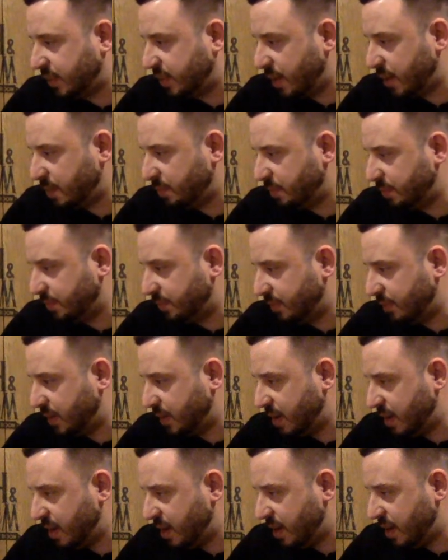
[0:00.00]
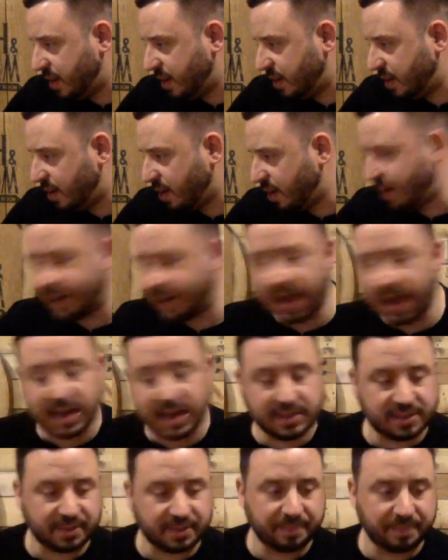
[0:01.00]
Yep. Uh, all right,
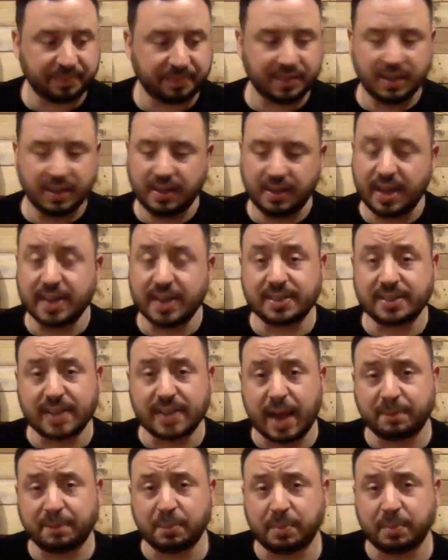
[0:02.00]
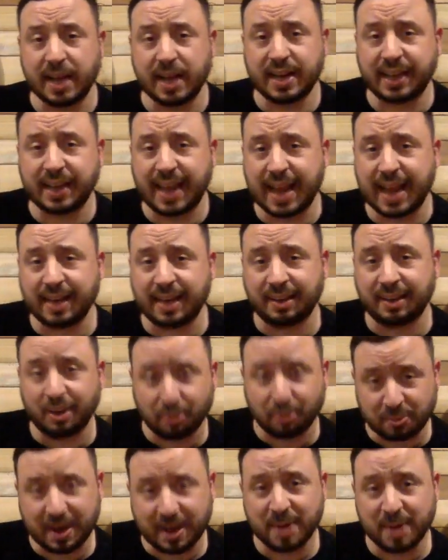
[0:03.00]
guys. It is time for
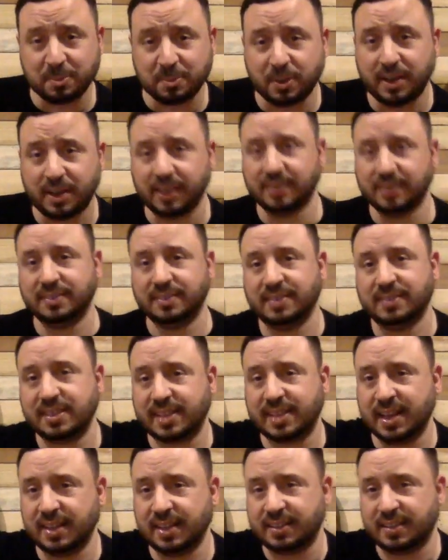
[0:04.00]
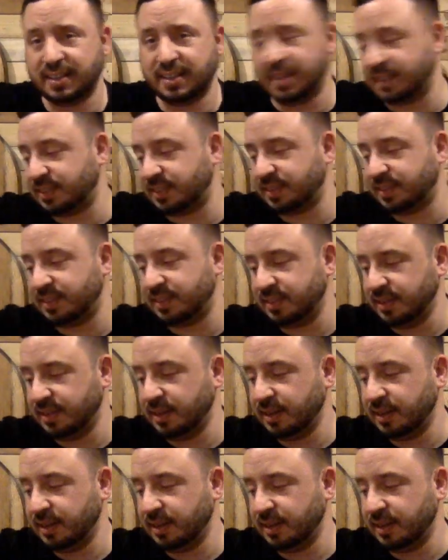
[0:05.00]
Blendageddon round one. Let's get into this.